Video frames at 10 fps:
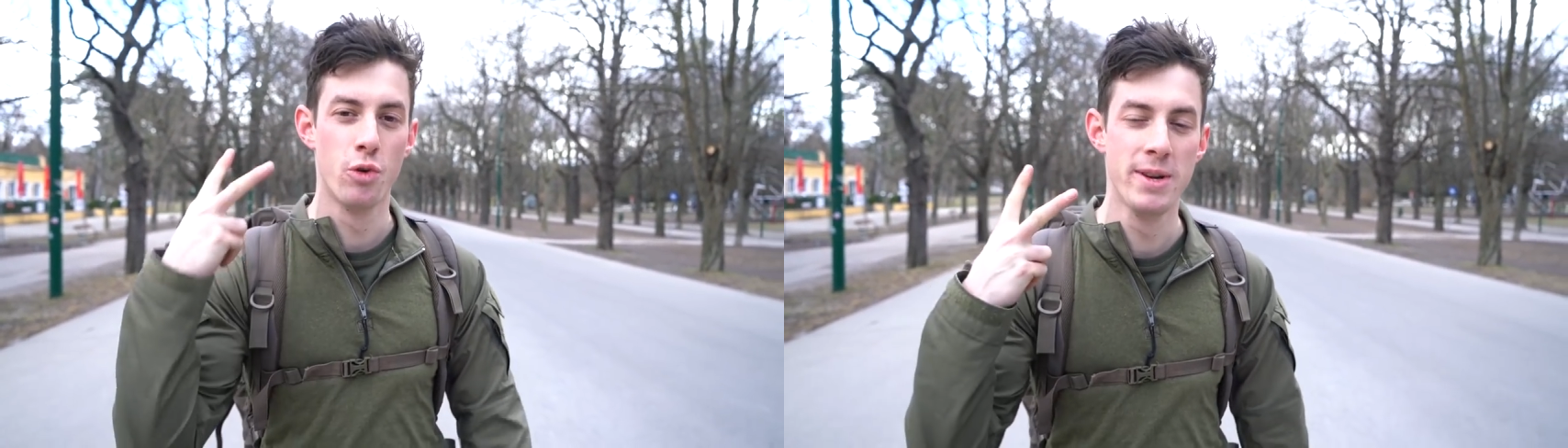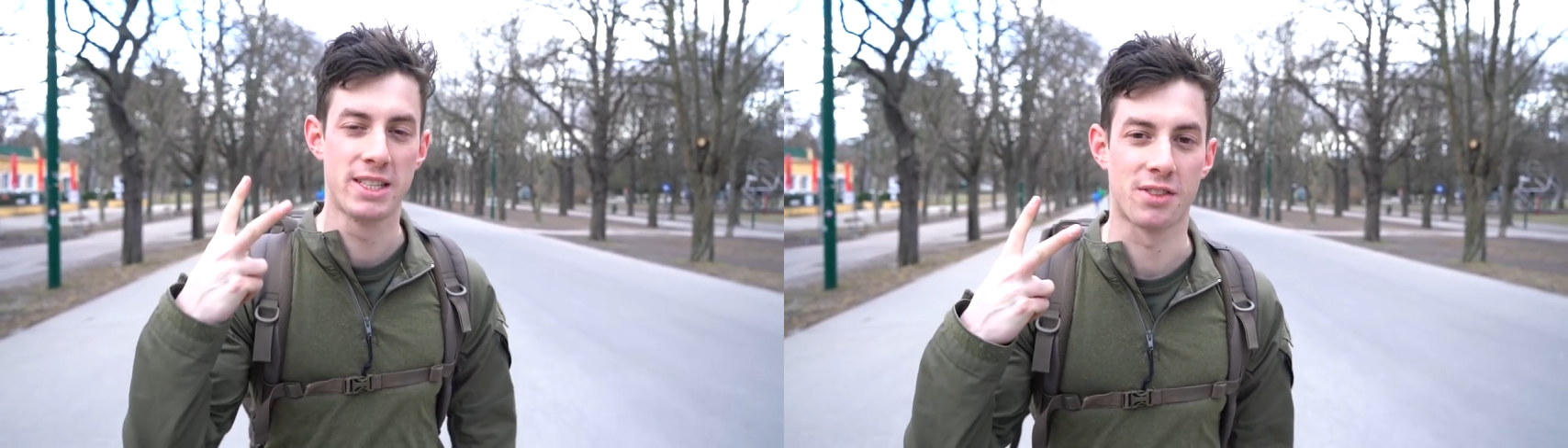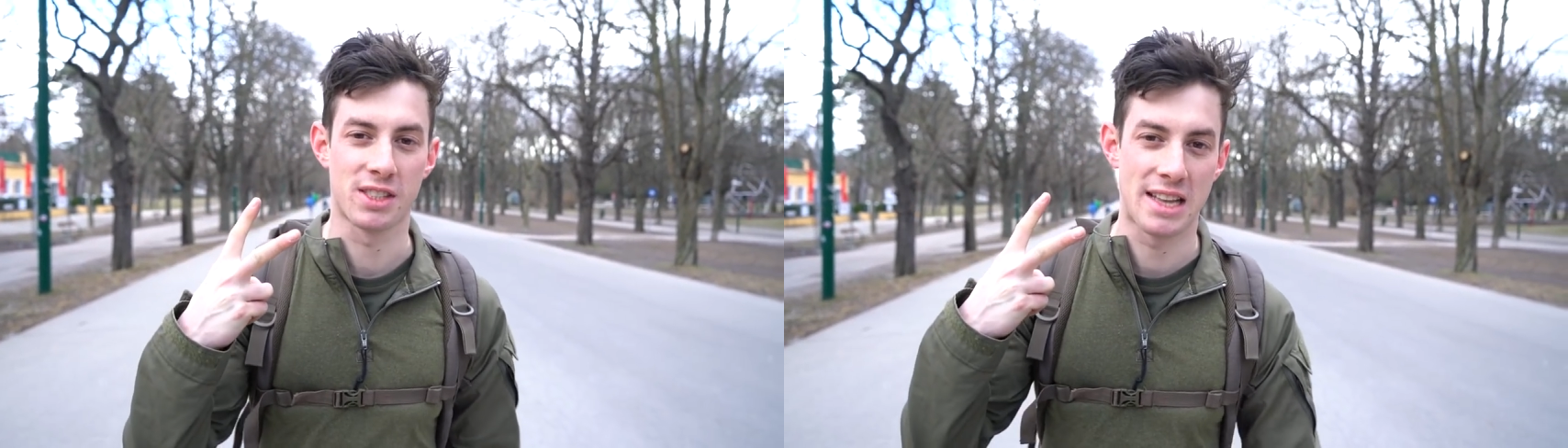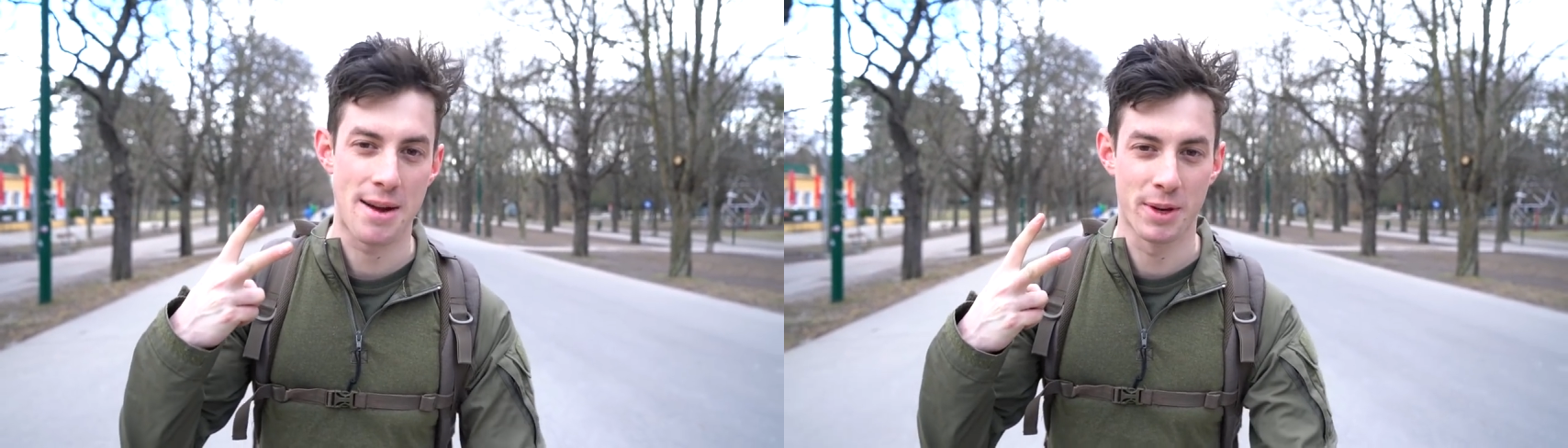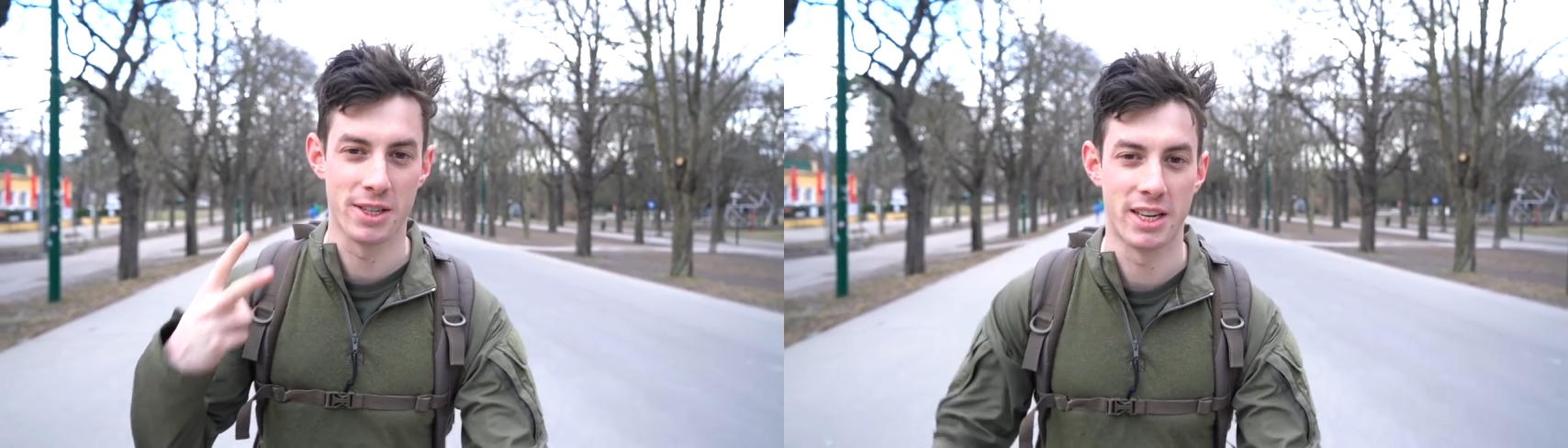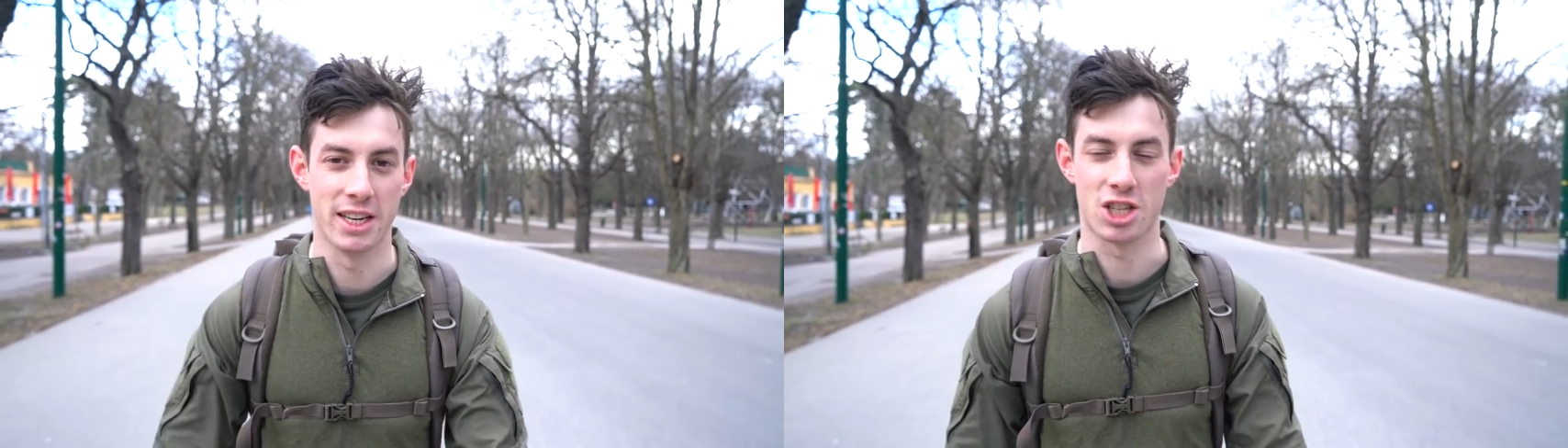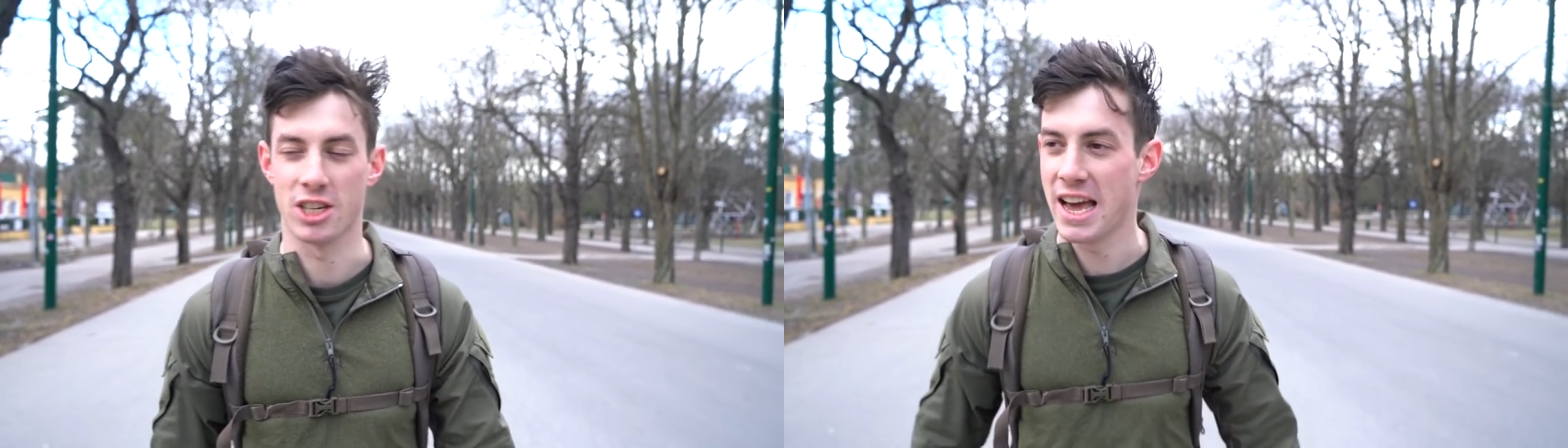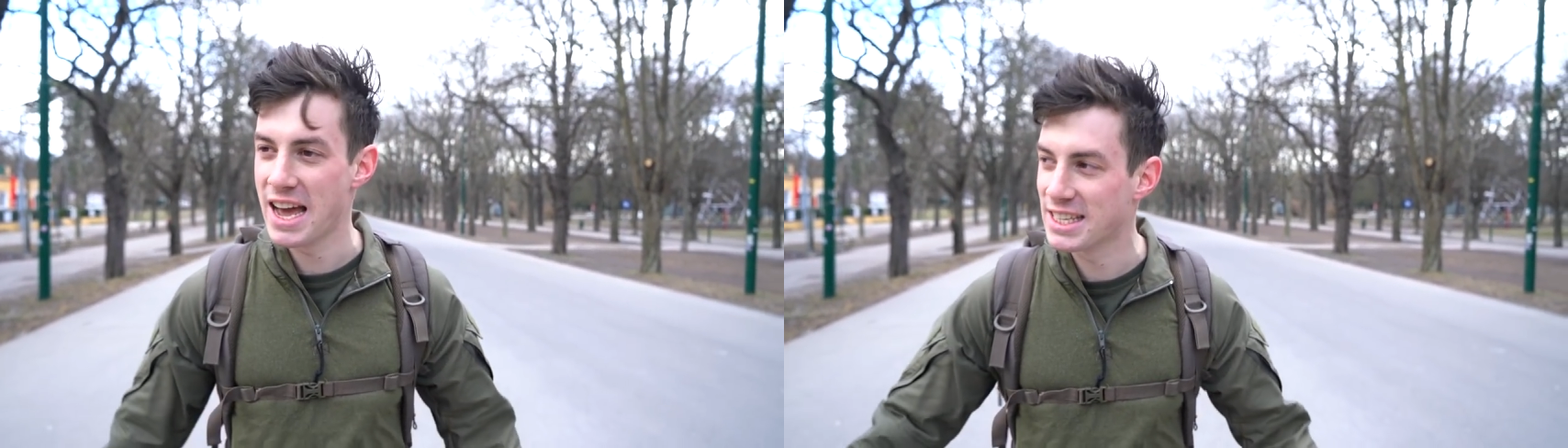weeks of sniper
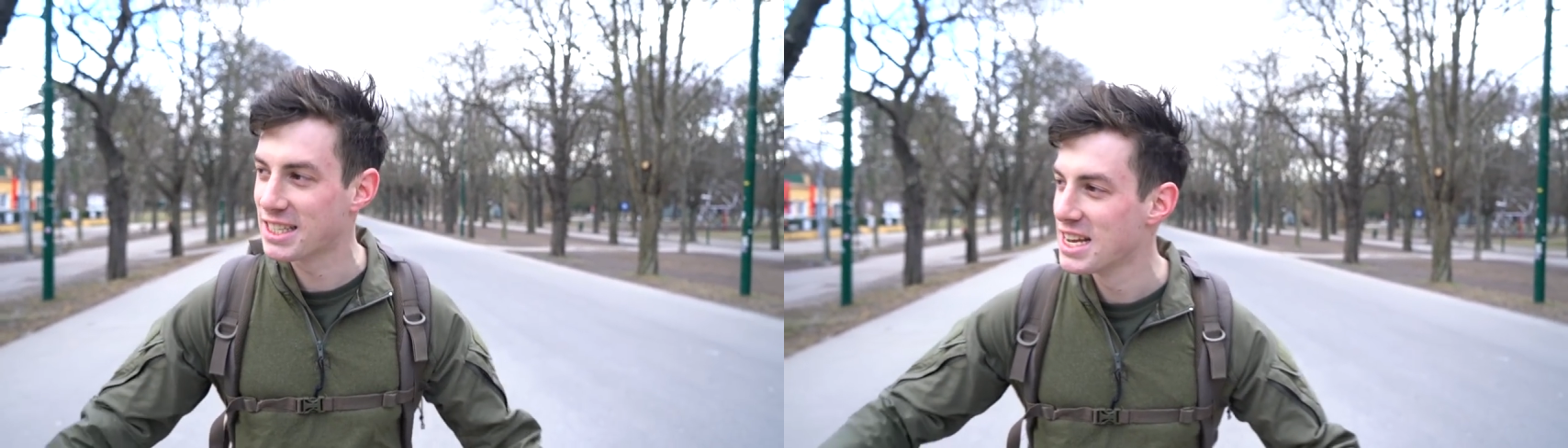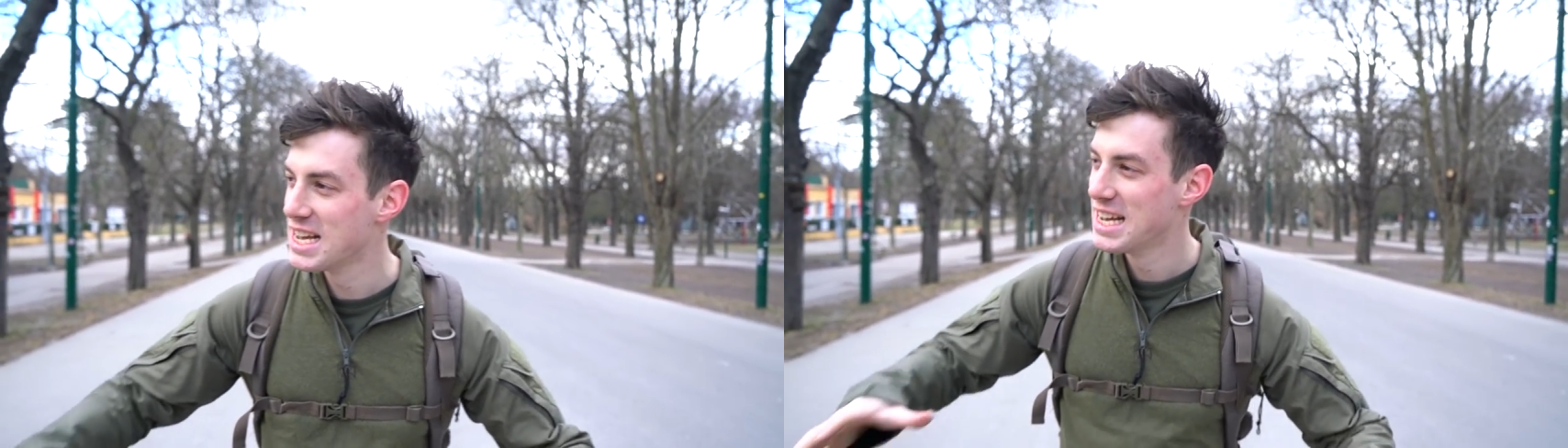education and